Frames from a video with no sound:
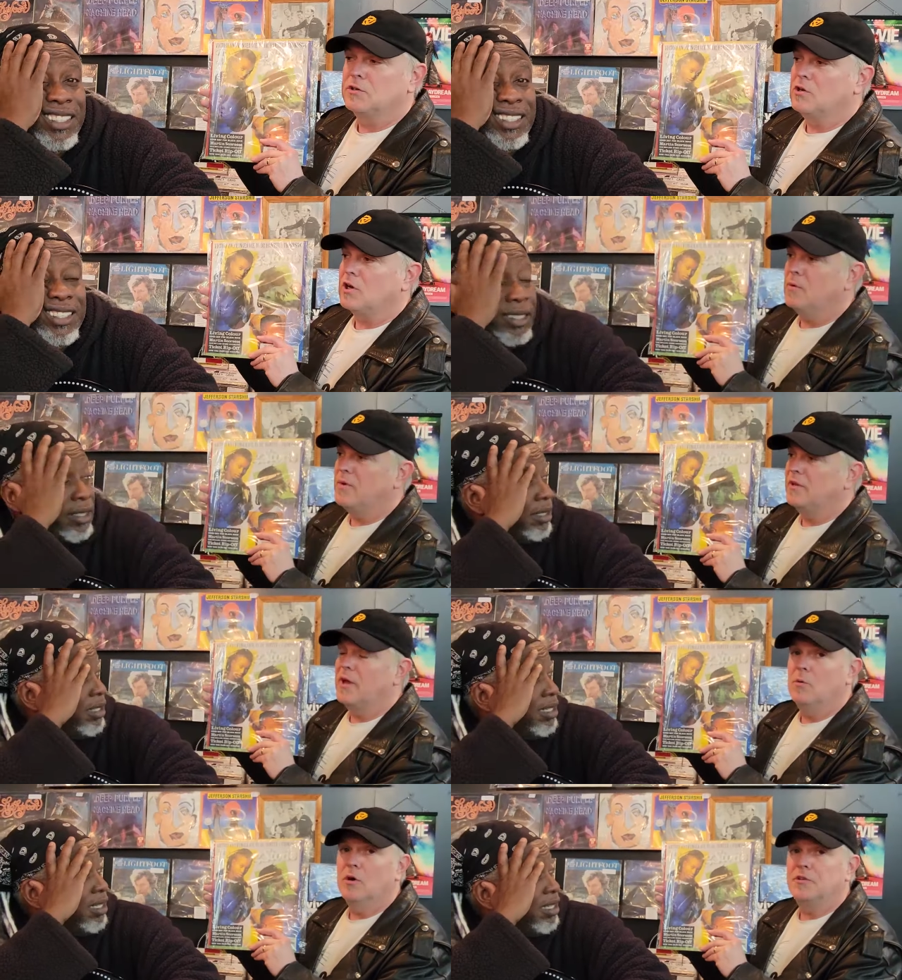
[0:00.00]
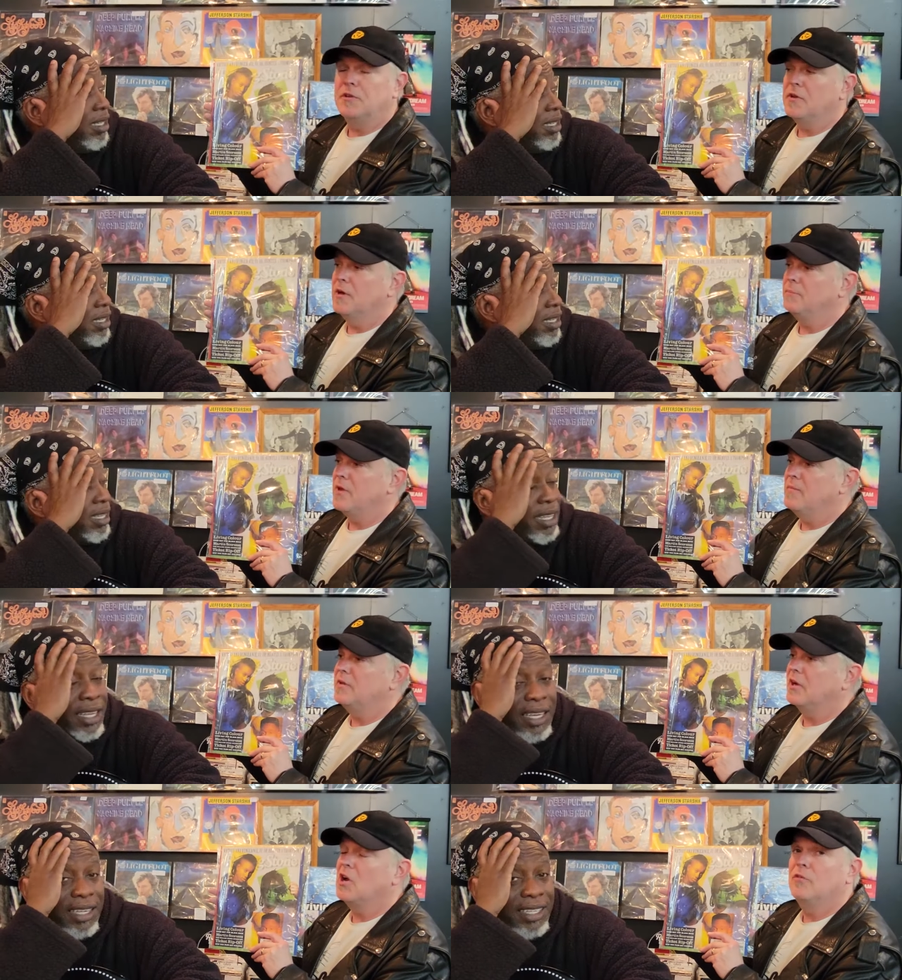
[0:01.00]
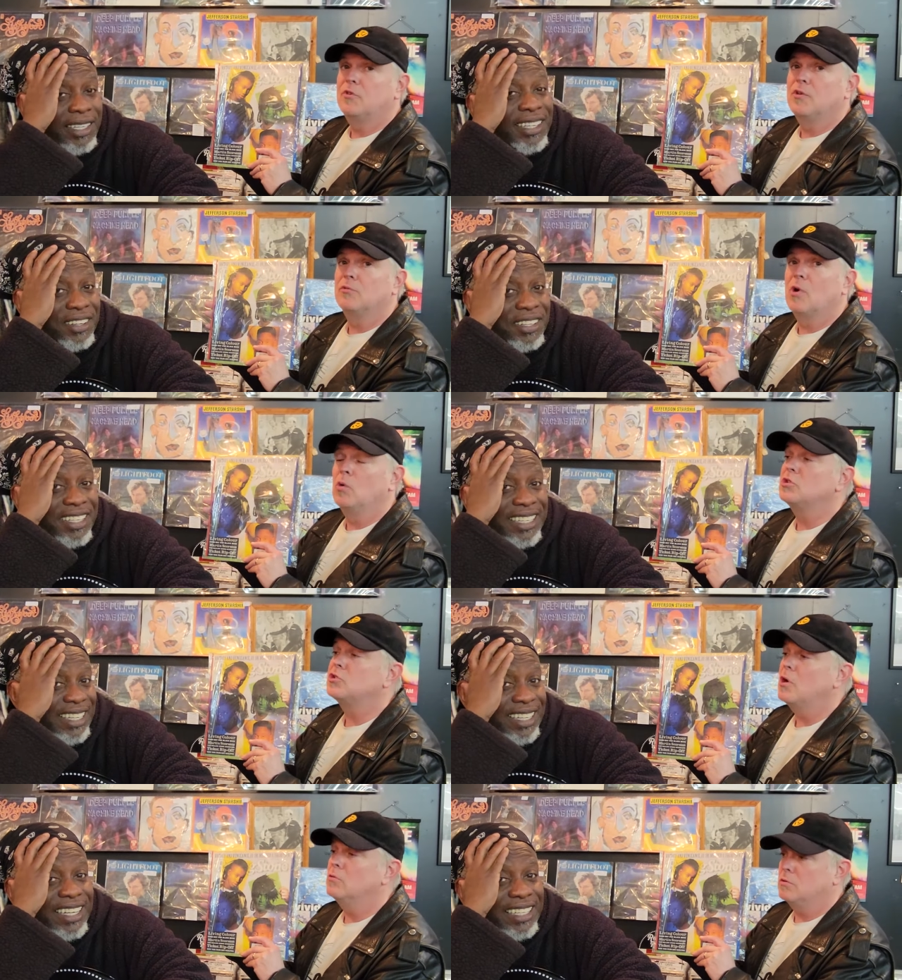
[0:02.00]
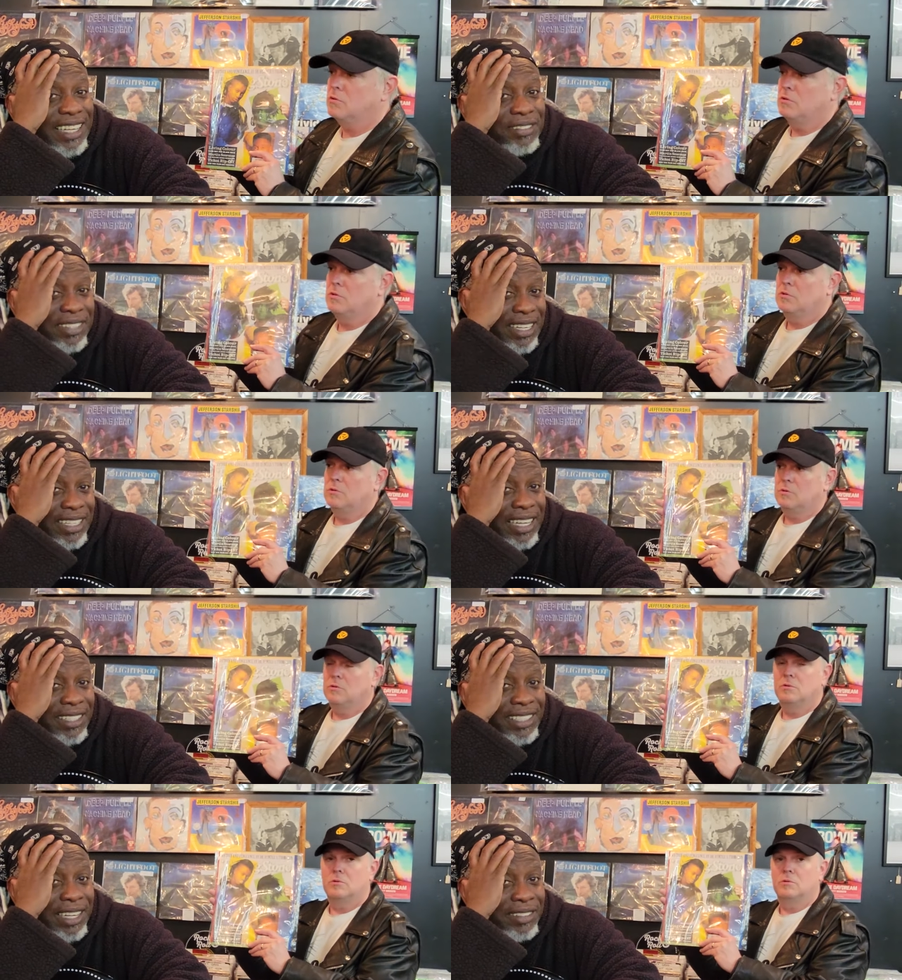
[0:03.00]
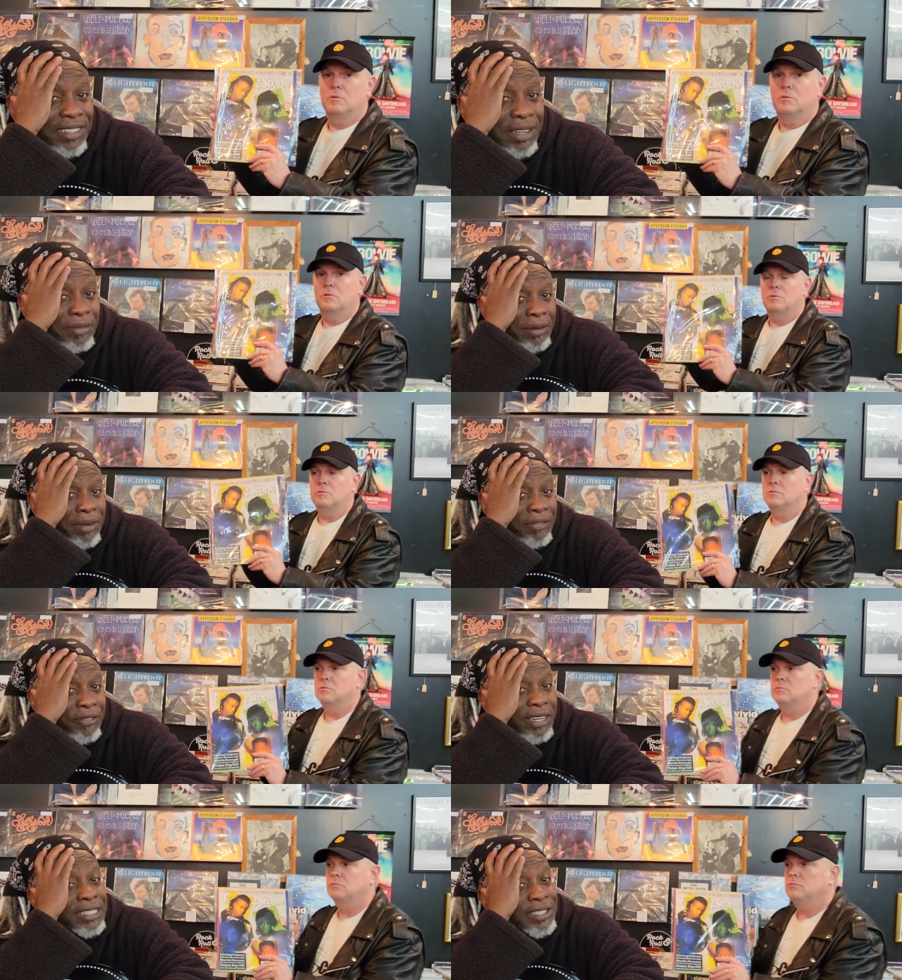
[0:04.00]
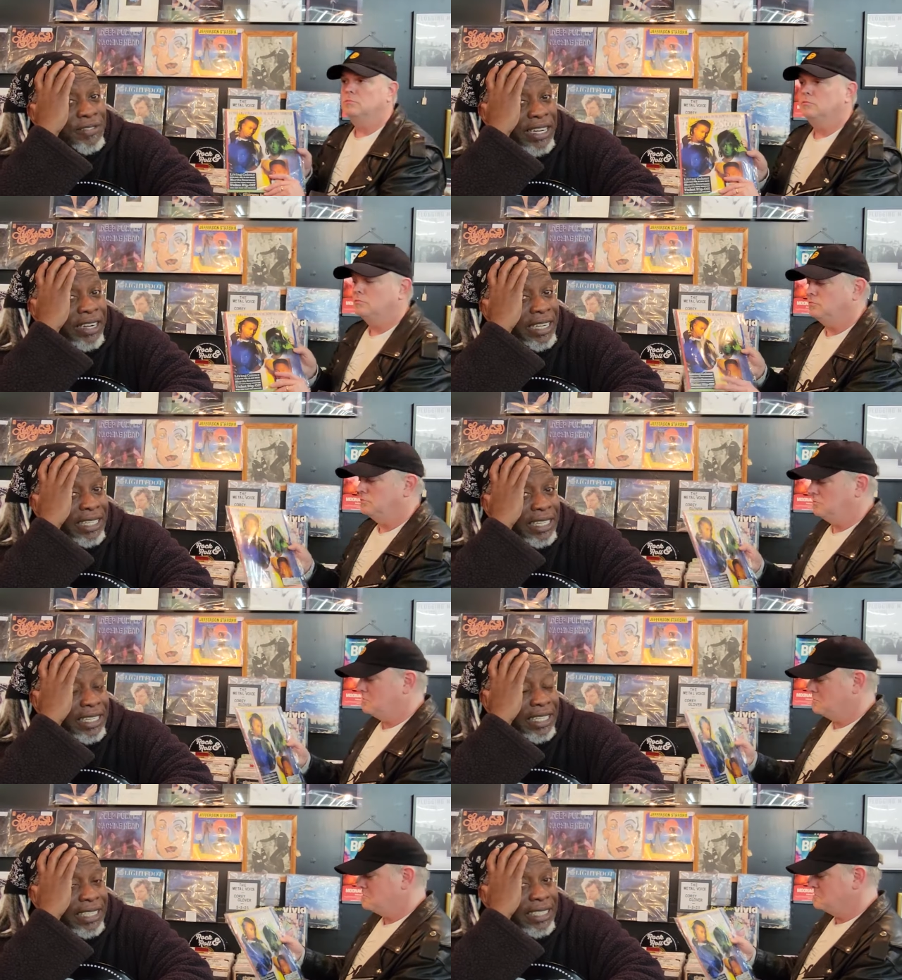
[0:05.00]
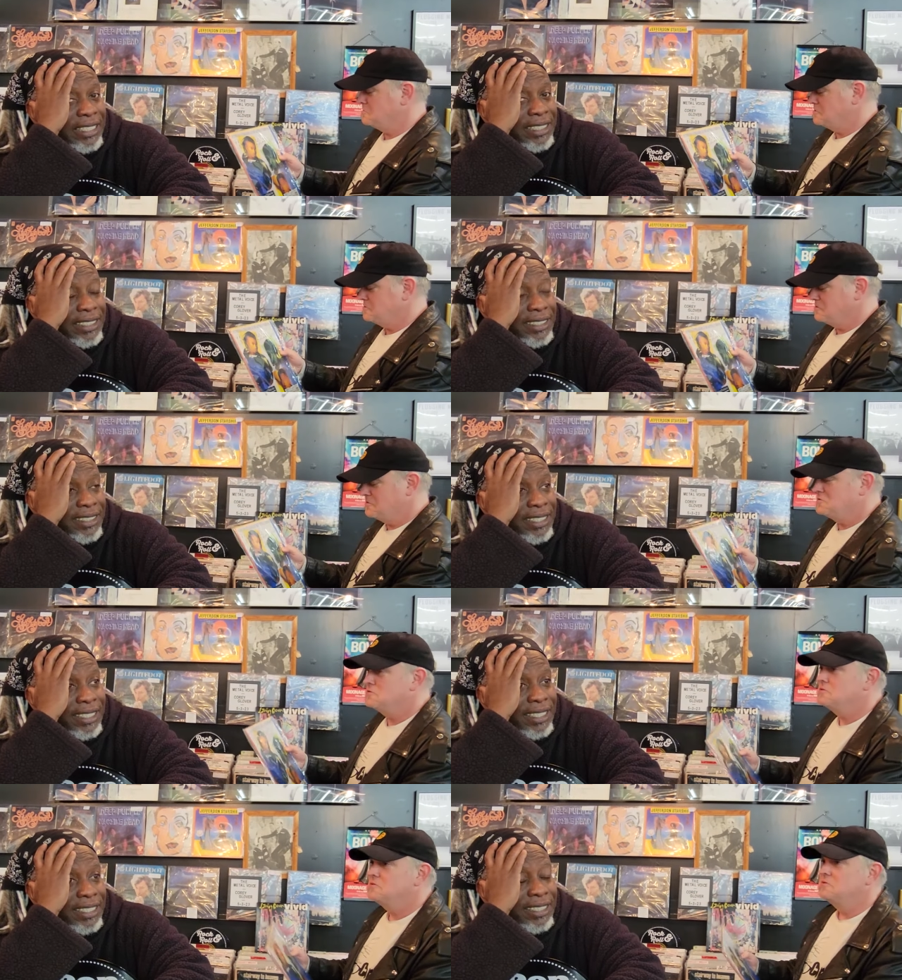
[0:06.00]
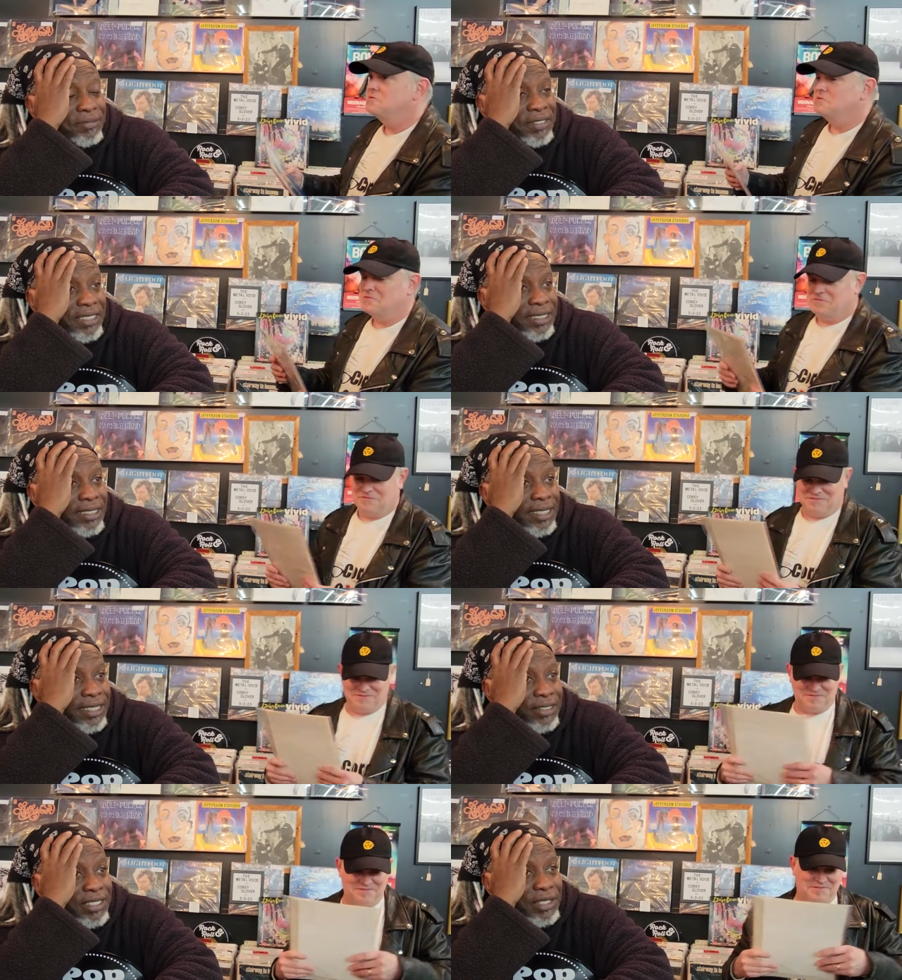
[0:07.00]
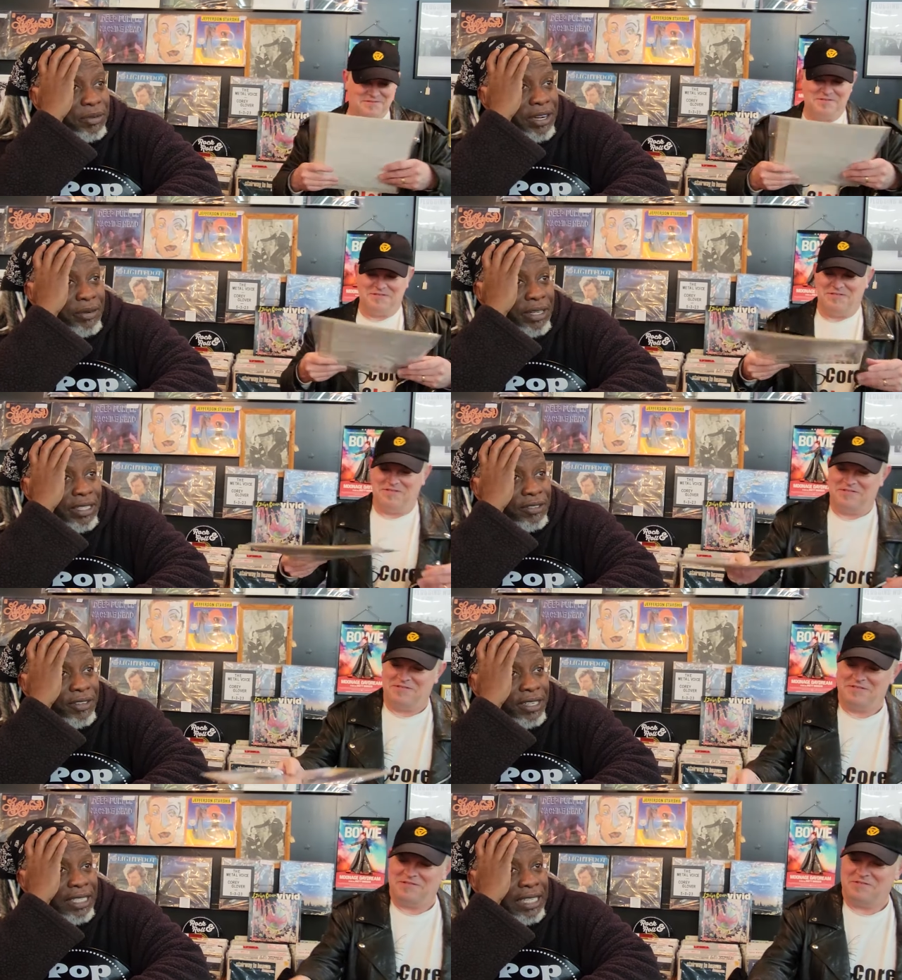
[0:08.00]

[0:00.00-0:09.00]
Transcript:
Speaker 1: look how big they were at the time. They made the cover of the Rolling Stone.
Speaker 2: And that that that, that made my friends very. Uh, uh, what's the word I want to look for?